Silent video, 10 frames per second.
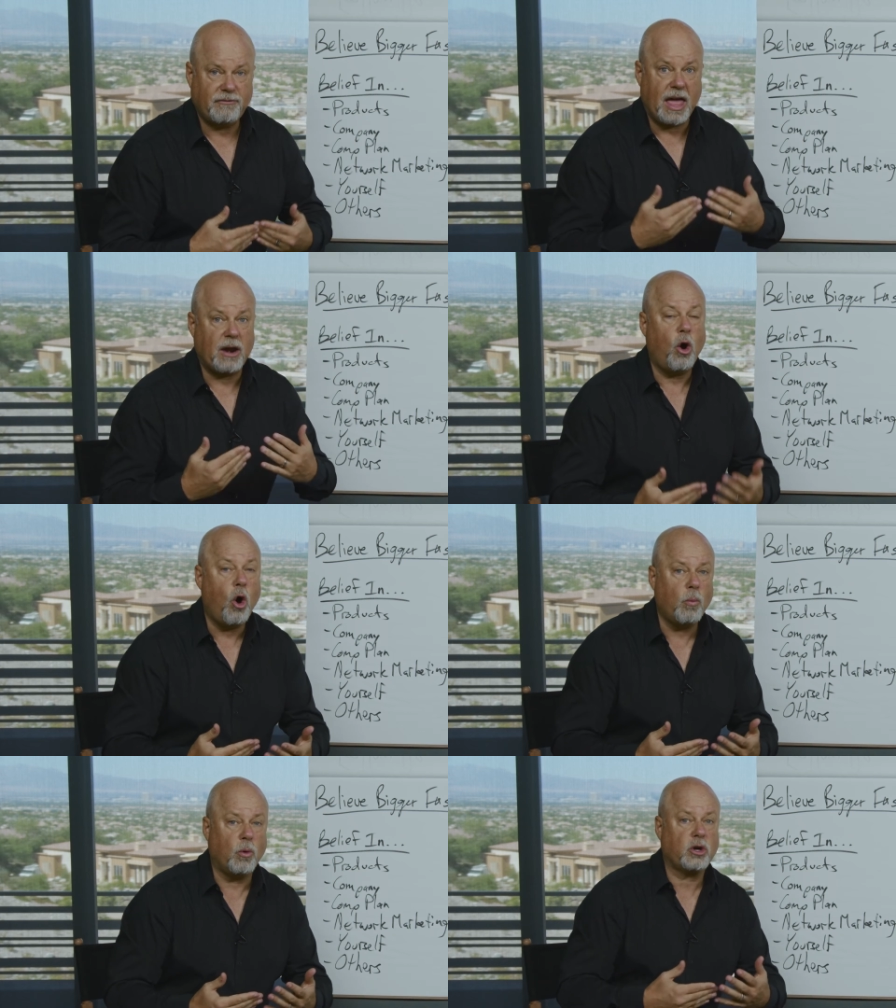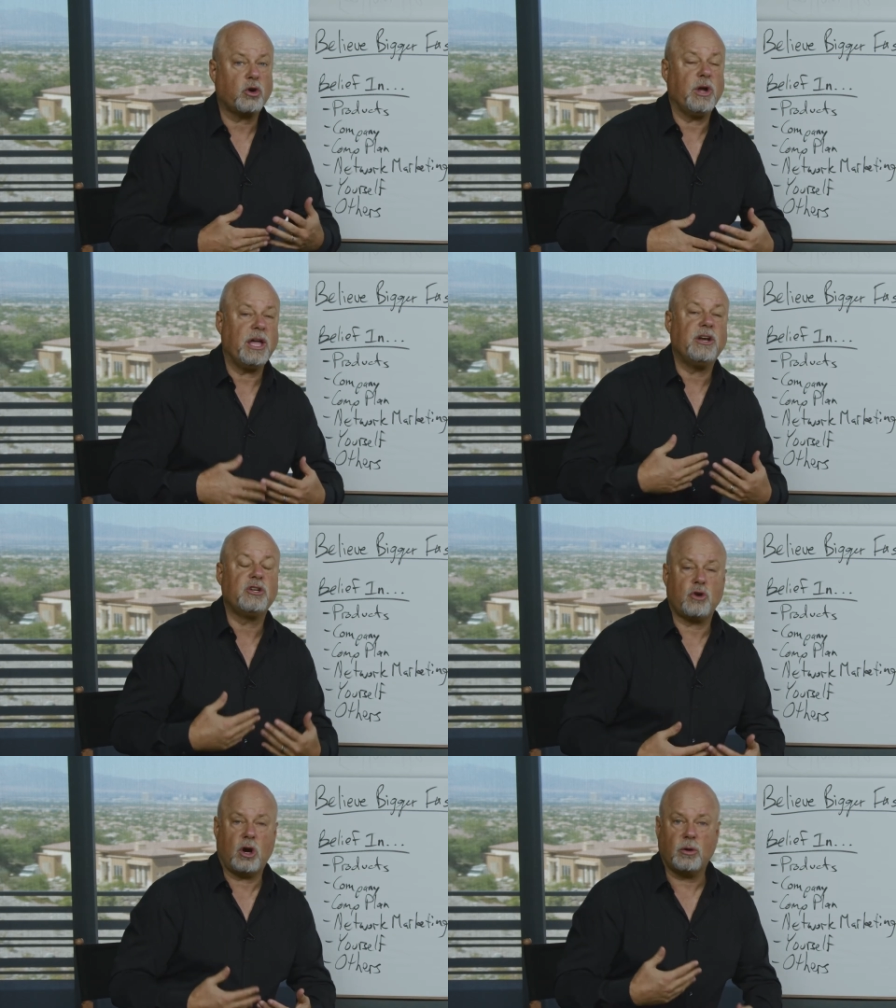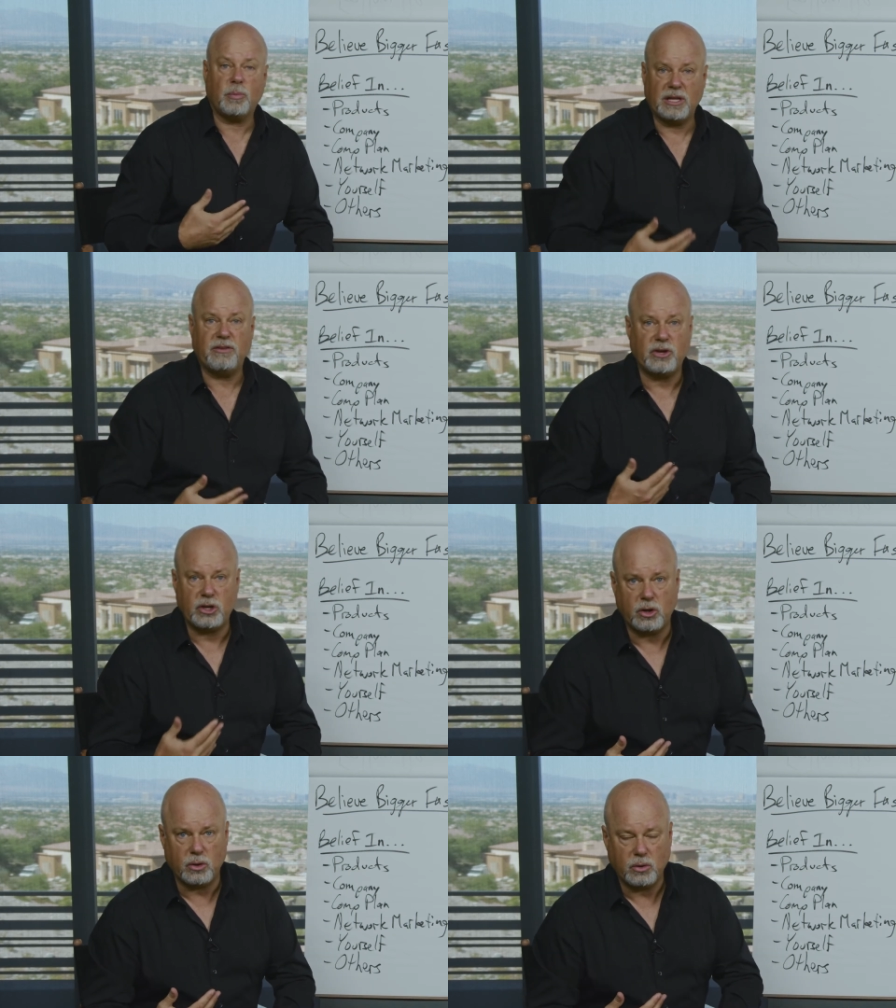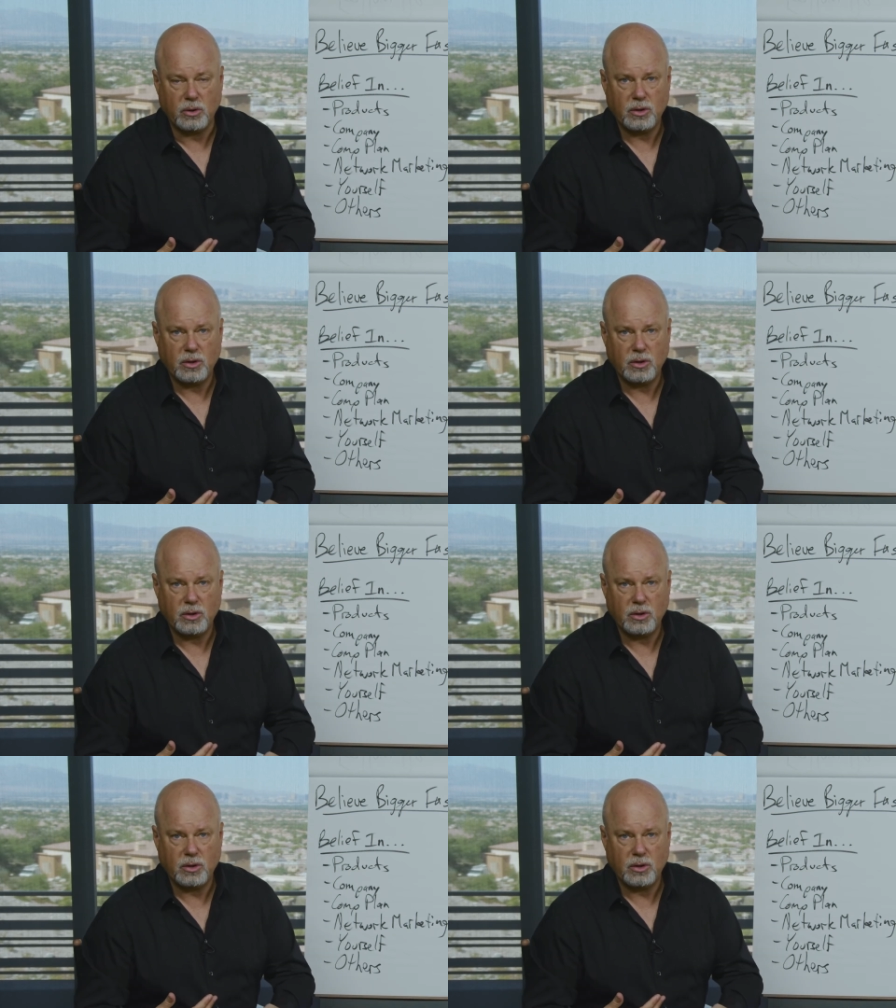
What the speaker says: that homework created a stronger belief in you.